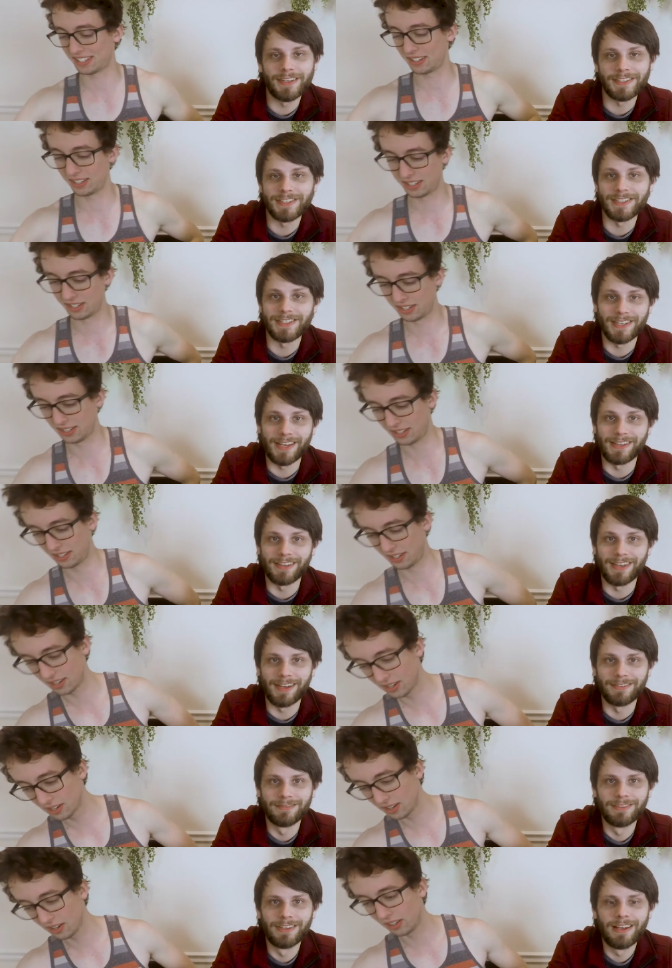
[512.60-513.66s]
Speaker 1: sustain that.
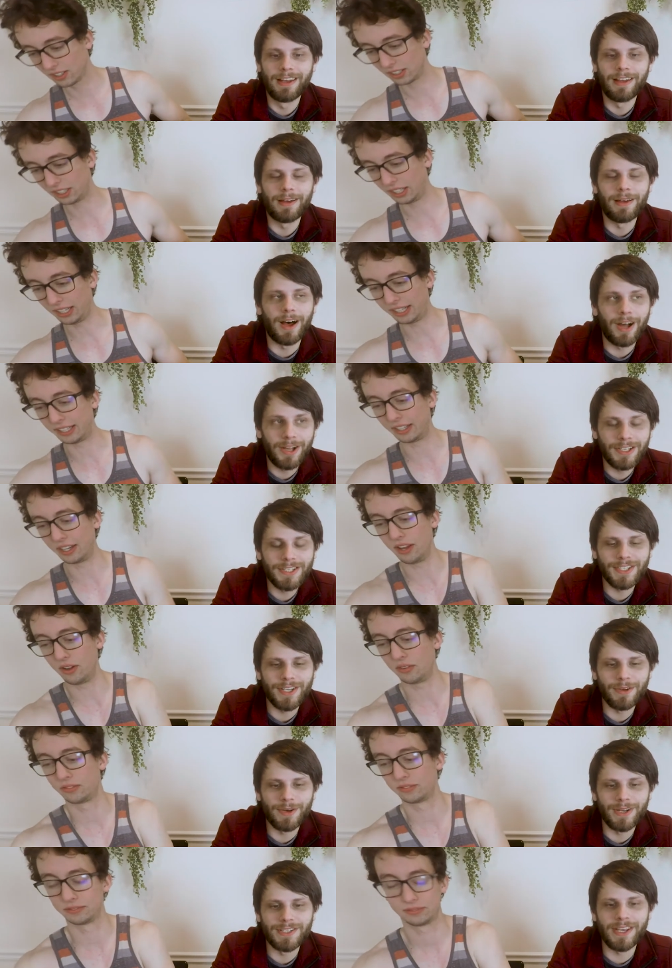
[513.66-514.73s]
God, also,
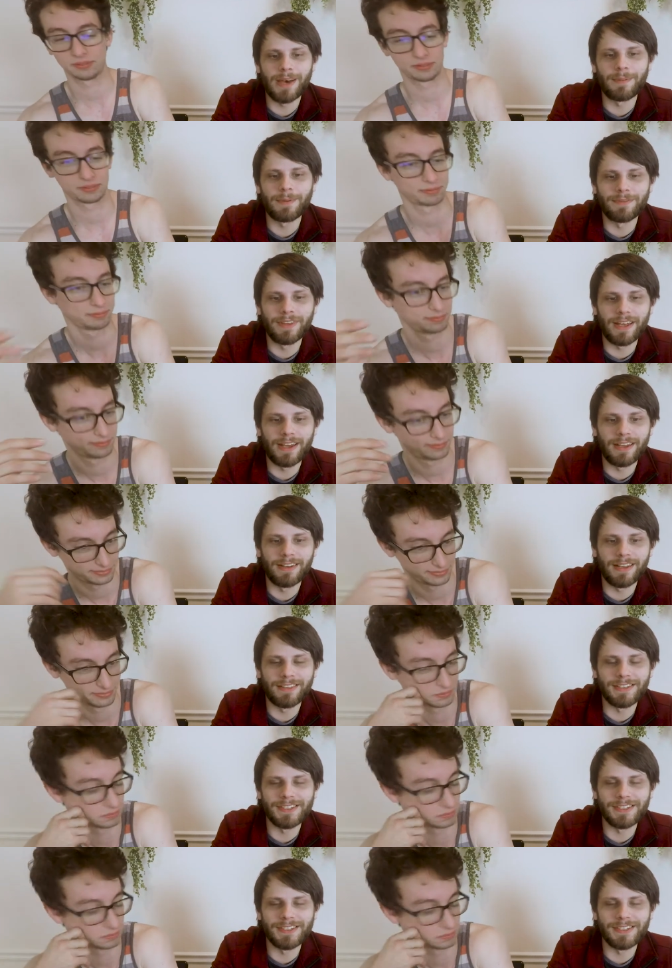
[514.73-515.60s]
on top of that, at the